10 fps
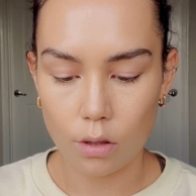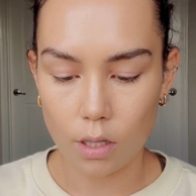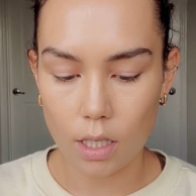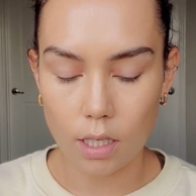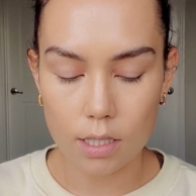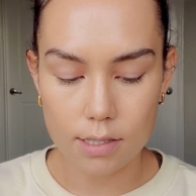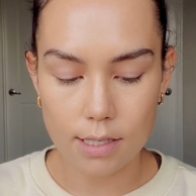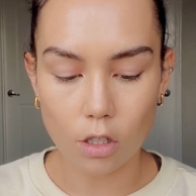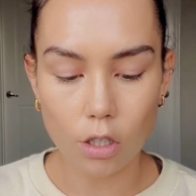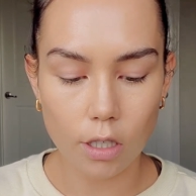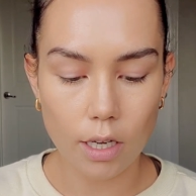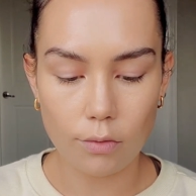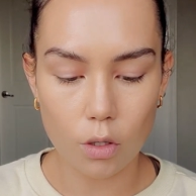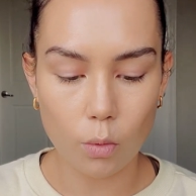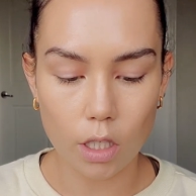the concealer
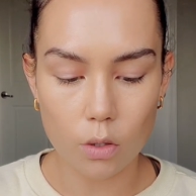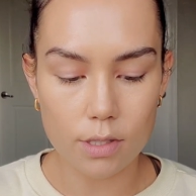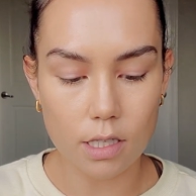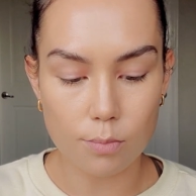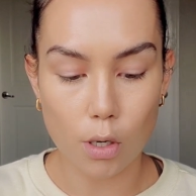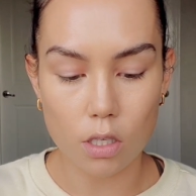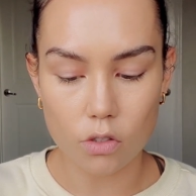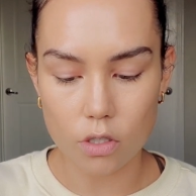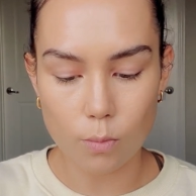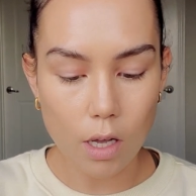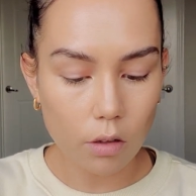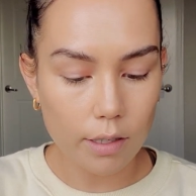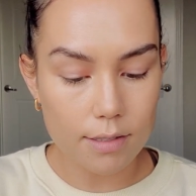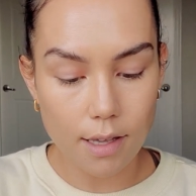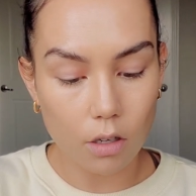if you wanna use it as bronzer as well,
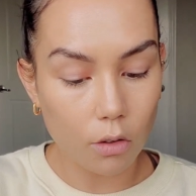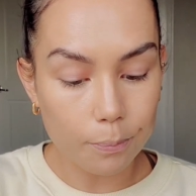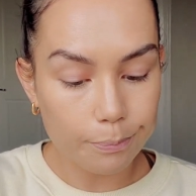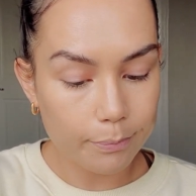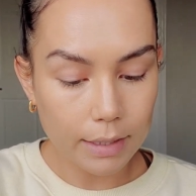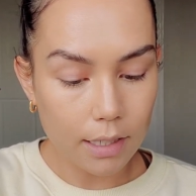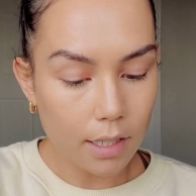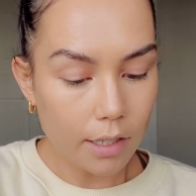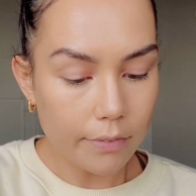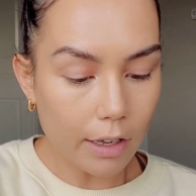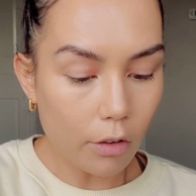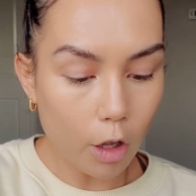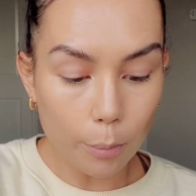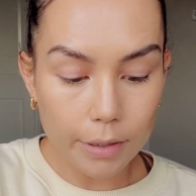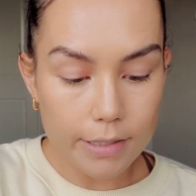cause that'll That'll
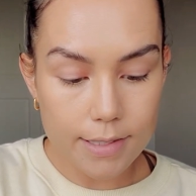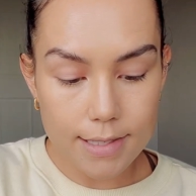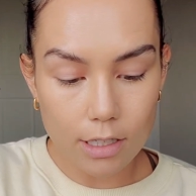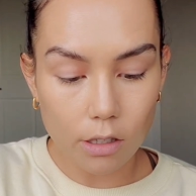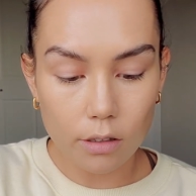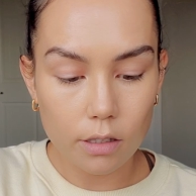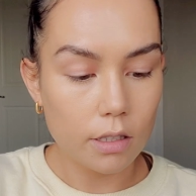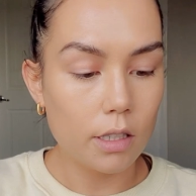help conceal